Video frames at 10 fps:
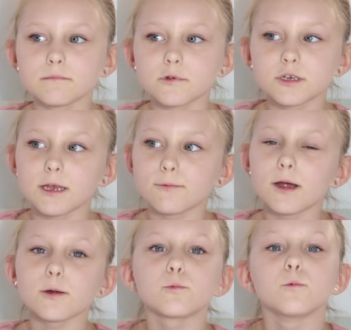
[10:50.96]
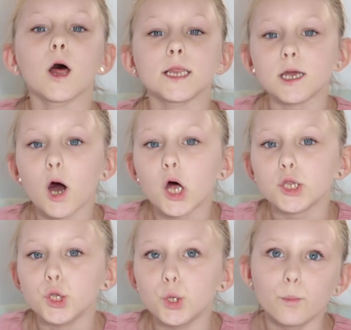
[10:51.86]
because I work really hard
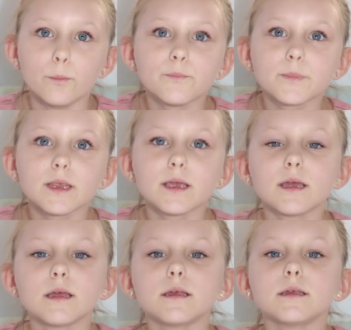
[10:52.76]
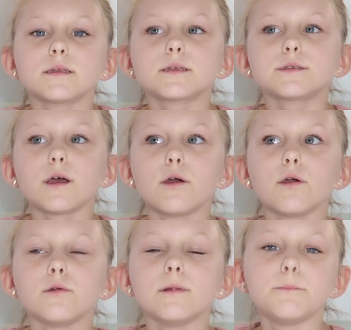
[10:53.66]
on them.
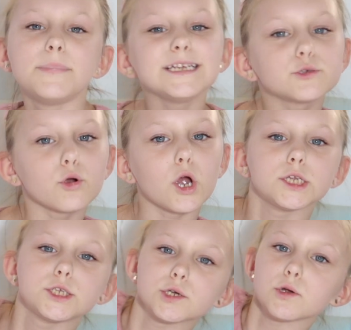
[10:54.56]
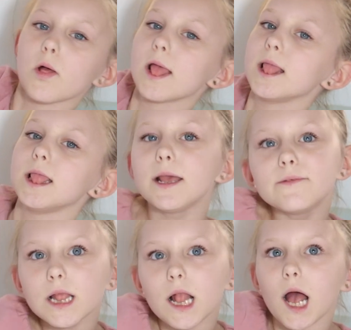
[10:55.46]
So be sure to leave
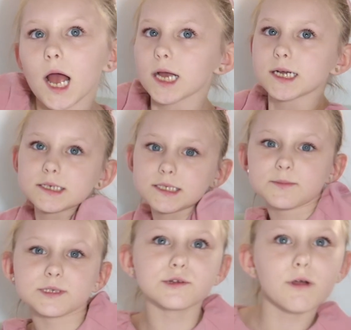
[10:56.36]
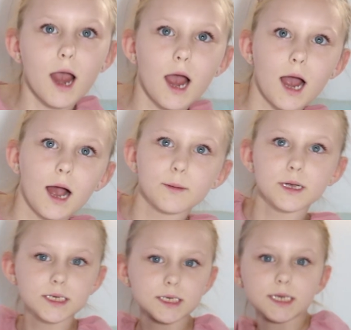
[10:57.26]
a like, subscribe,
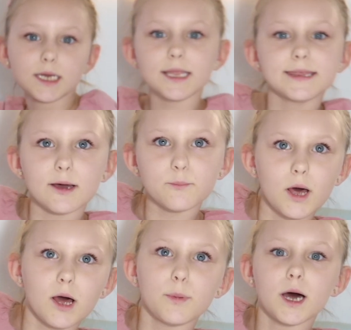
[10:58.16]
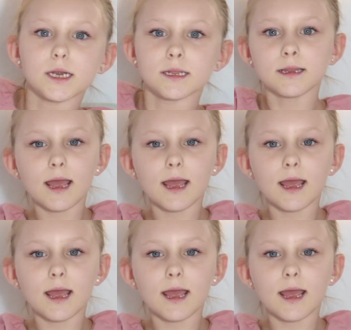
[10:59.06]
hit that bell button,